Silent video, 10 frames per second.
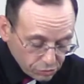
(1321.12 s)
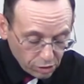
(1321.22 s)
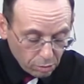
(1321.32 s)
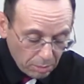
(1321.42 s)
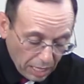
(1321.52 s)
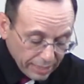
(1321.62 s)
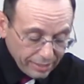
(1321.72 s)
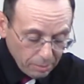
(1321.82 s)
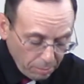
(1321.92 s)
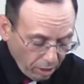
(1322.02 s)
so by
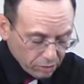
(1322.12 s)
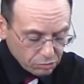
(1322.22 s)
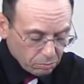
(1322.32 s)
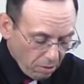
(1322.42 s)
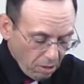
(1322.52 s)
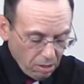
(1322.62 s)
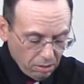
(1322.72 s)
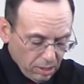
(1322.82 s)
the Apostle Paul.